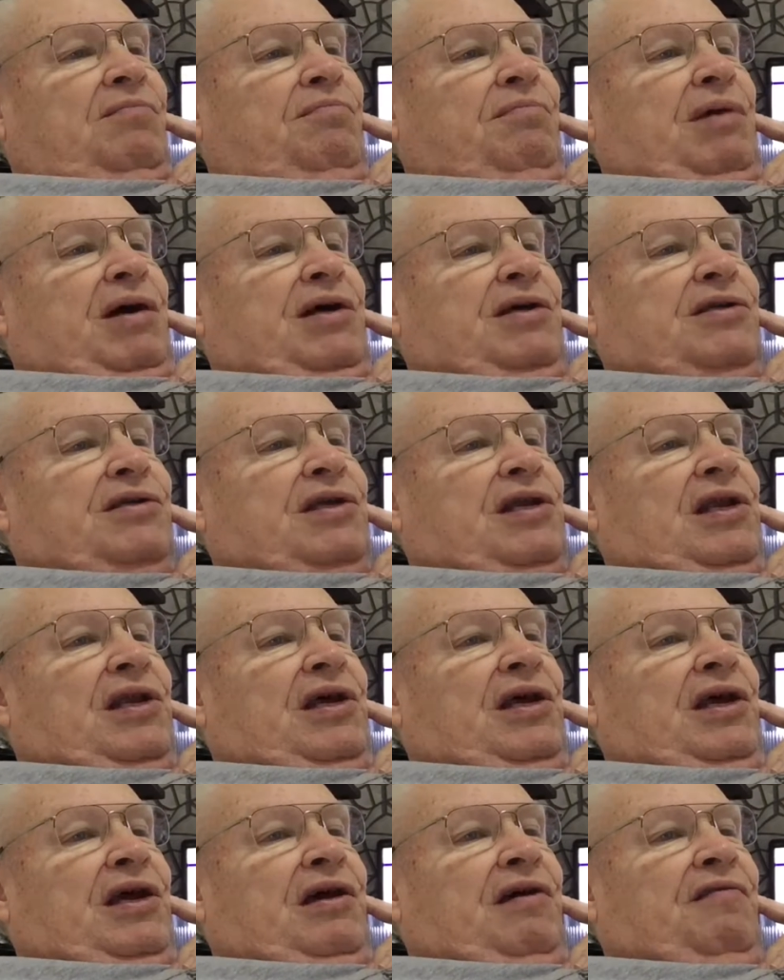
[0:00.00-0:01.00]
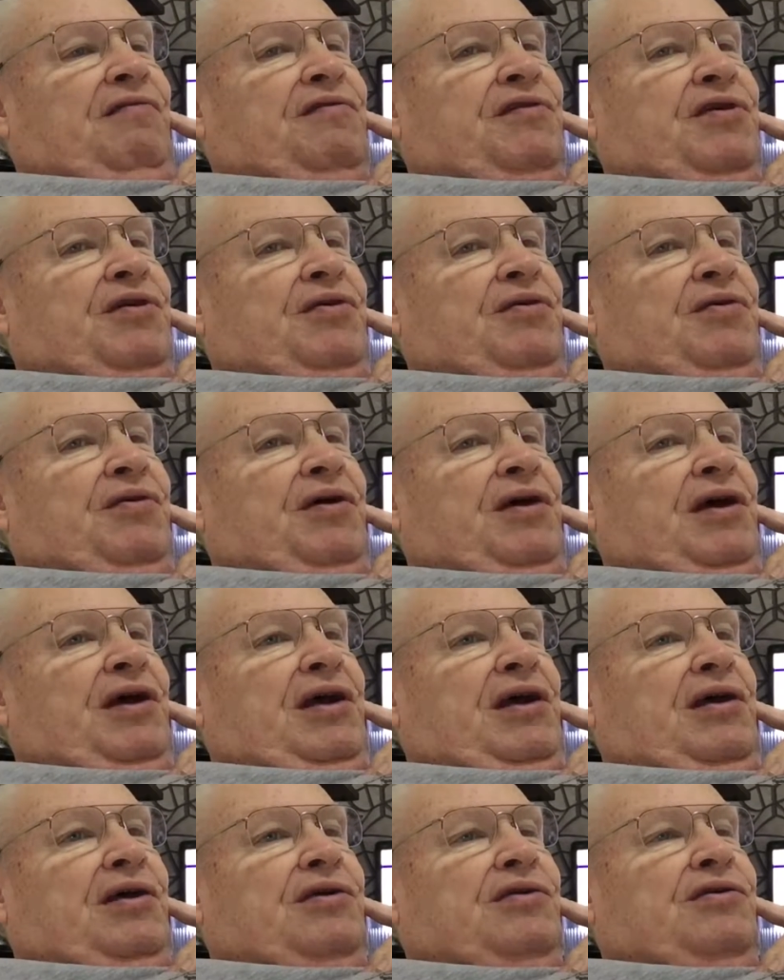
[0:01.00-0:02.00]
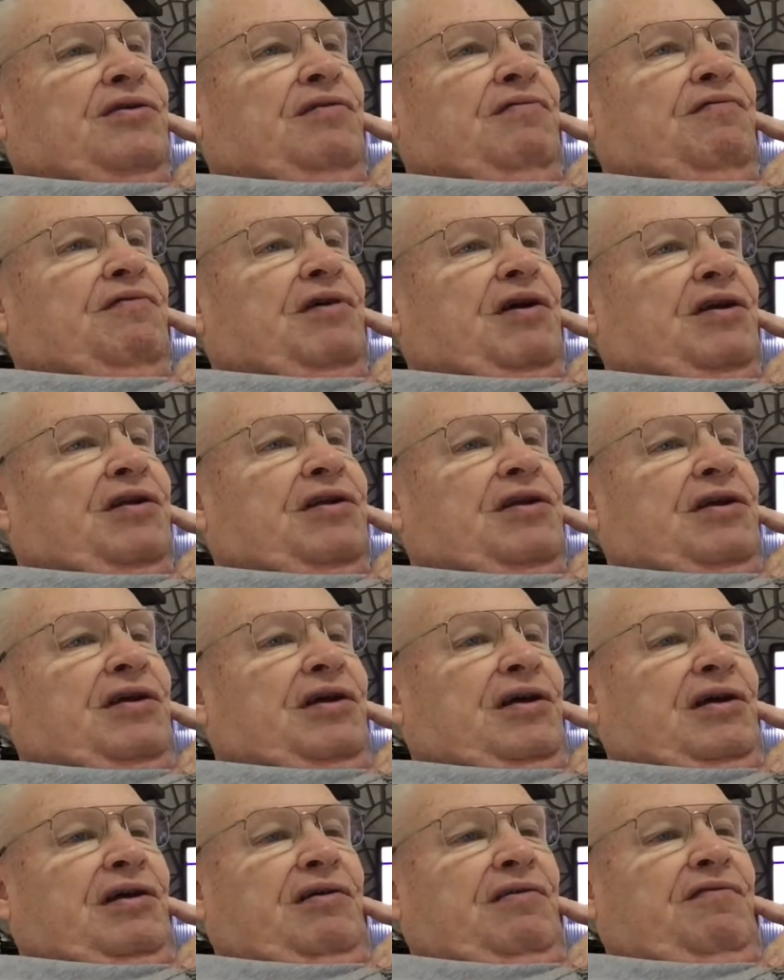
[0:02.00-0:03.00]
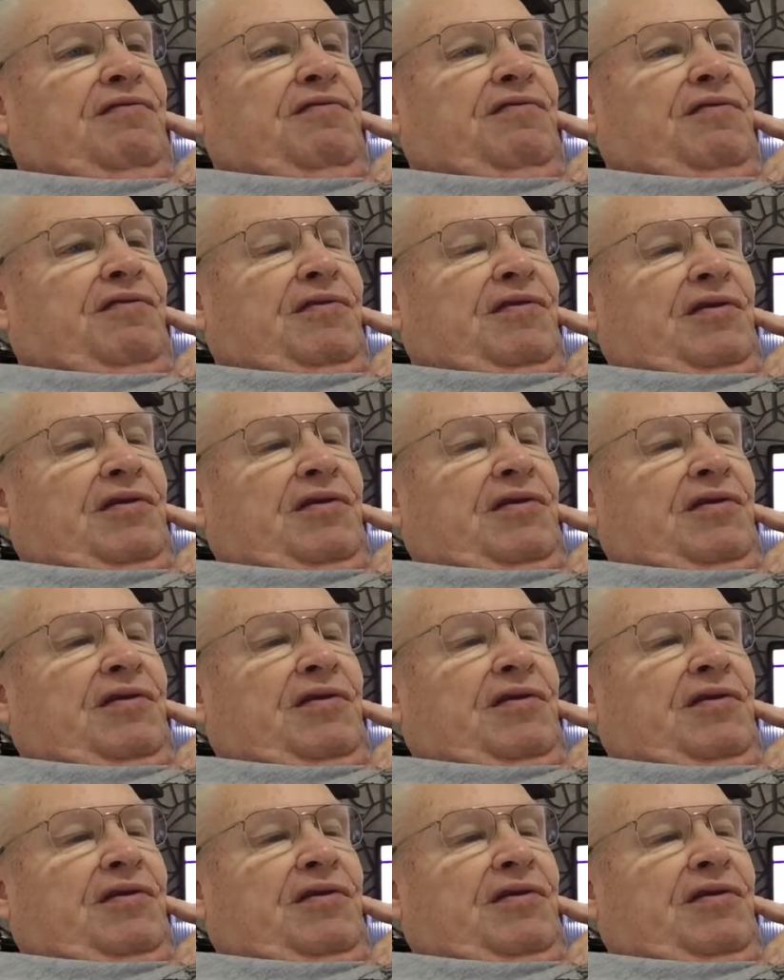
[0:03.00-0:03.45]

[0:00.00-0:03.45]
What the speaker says: basically have two things. You've got to have